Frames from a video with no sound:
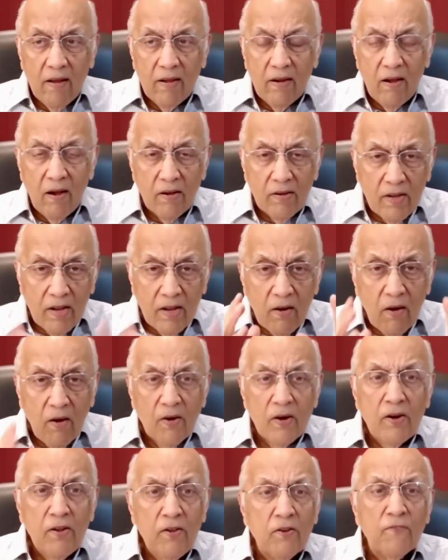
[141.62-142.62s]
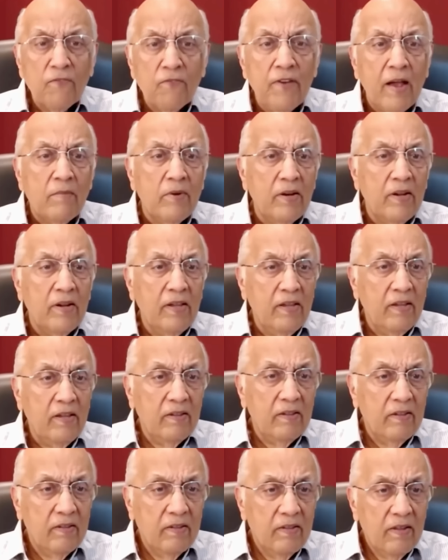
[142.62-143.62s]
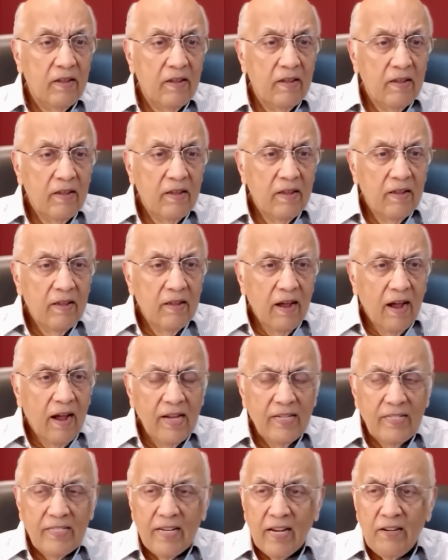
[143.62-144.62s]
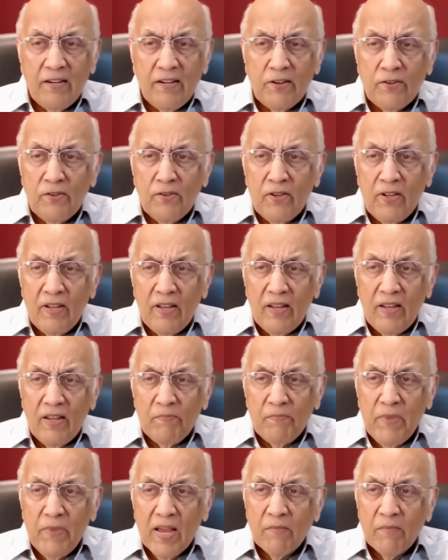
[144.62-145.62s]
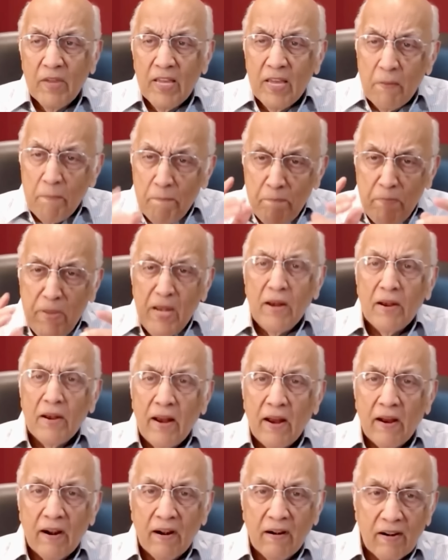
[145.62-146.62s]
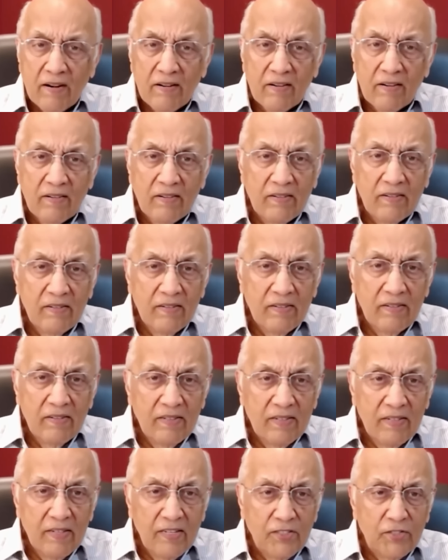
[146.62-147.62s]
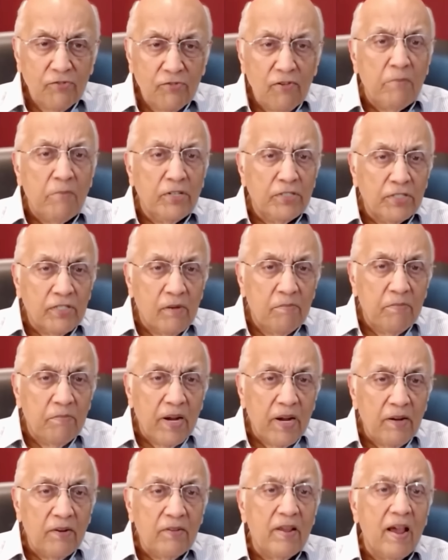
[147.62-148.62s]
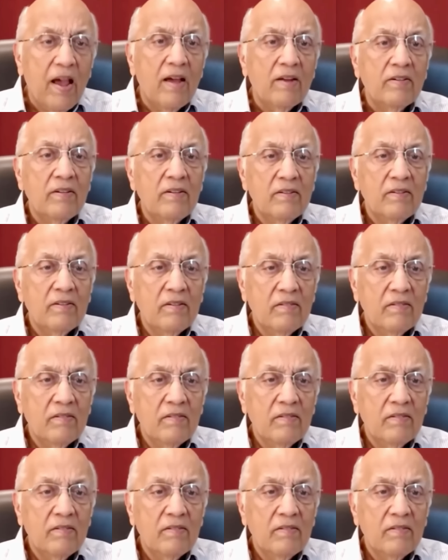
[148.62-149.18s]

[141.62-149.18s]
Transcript: and God can honor your family. I tell you, becoming a billionaire is rubbish compared to that.